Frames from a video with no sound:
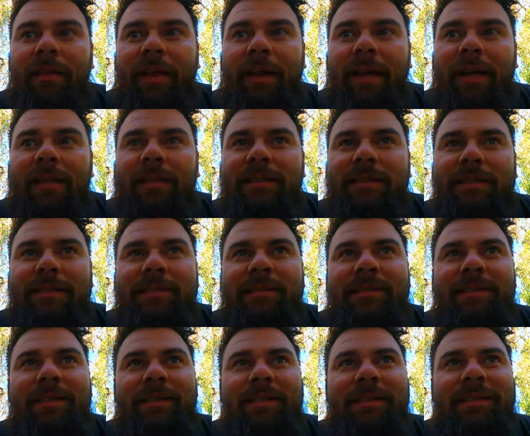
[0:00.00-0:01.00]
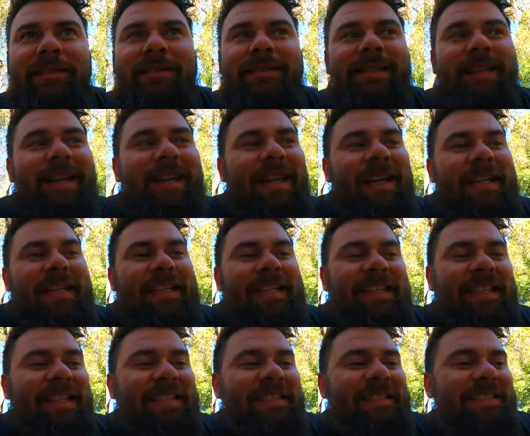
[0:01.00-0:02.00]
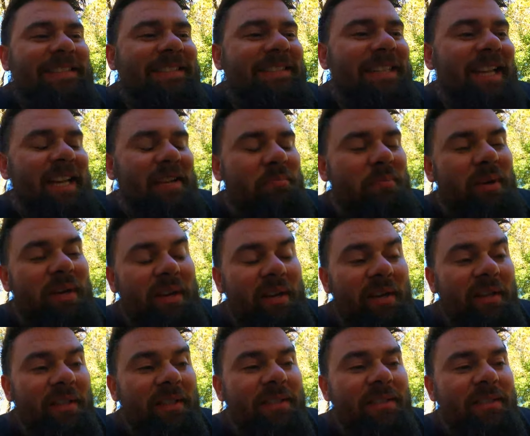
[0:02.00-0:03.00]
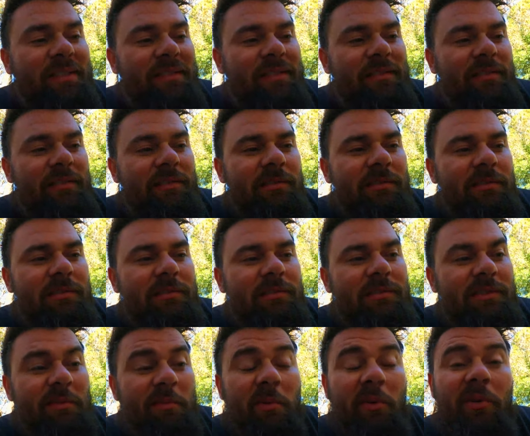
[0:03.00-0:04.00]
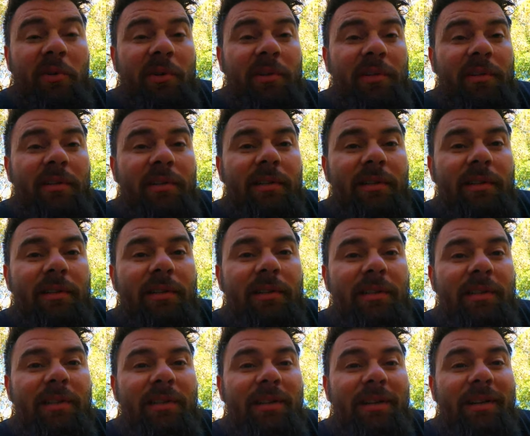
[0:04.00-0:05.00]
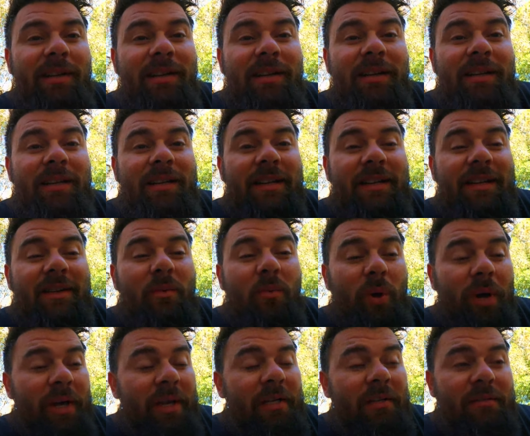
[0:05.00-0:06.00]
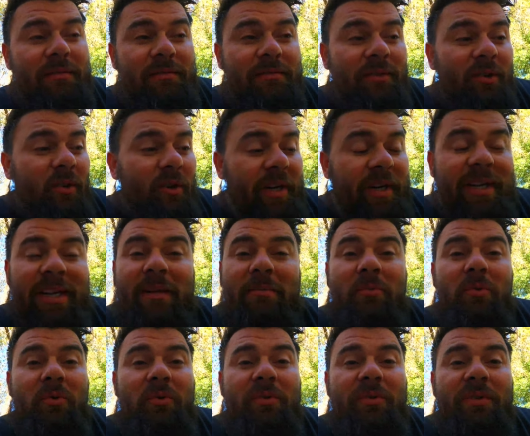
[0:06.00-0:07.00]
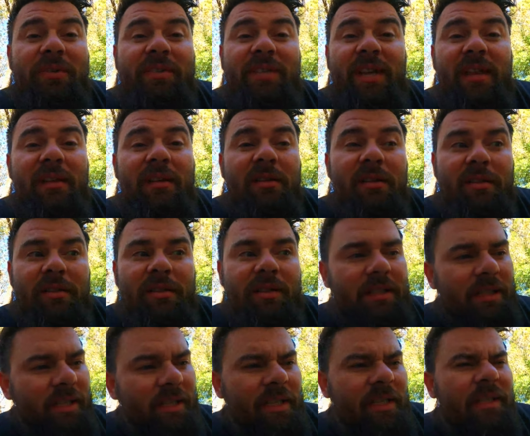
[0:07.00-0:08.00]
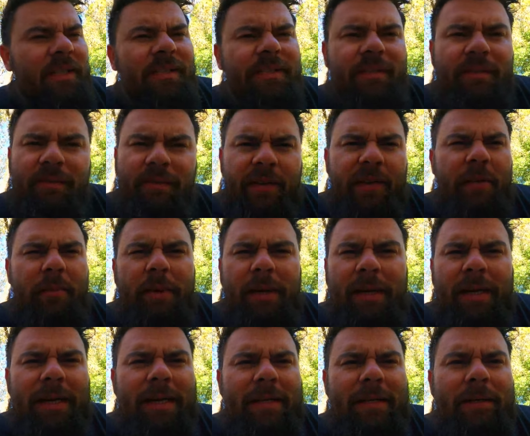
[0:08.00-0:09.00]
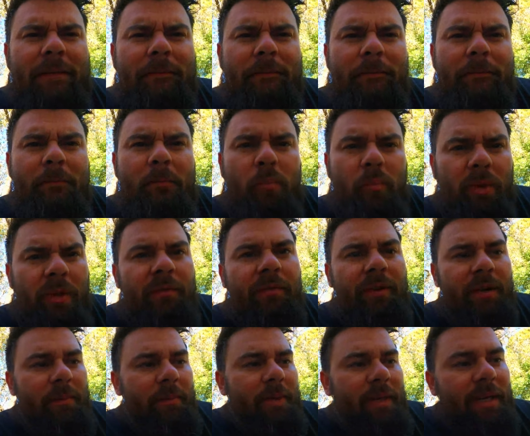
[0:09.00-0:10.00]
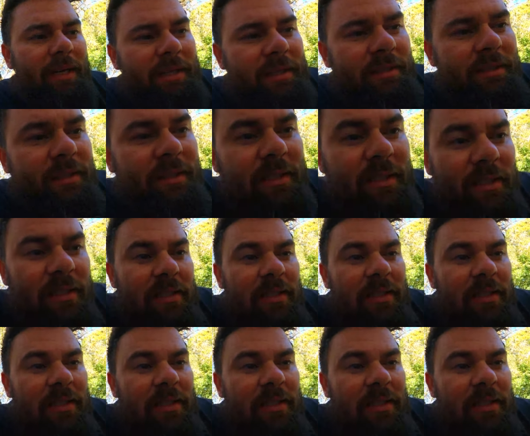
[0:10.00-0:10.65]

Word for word: that is uh, getting a pellet smoker wet or any kind of moisture inside the auger it's a very bad idea very bad idea